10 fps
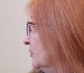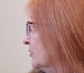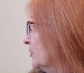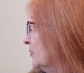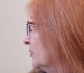
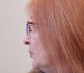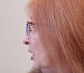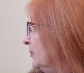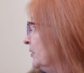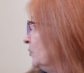So it's
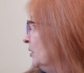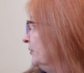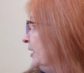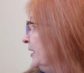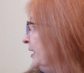probably
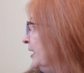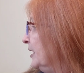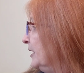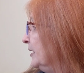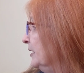
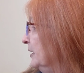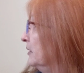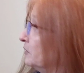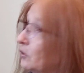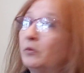$12.99.
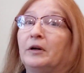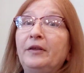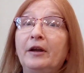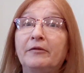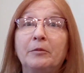So we're
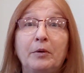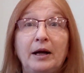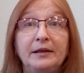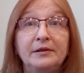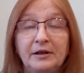in there for
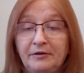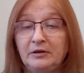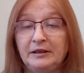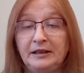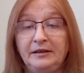price,
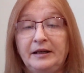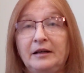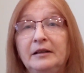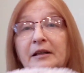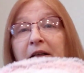definitely in there.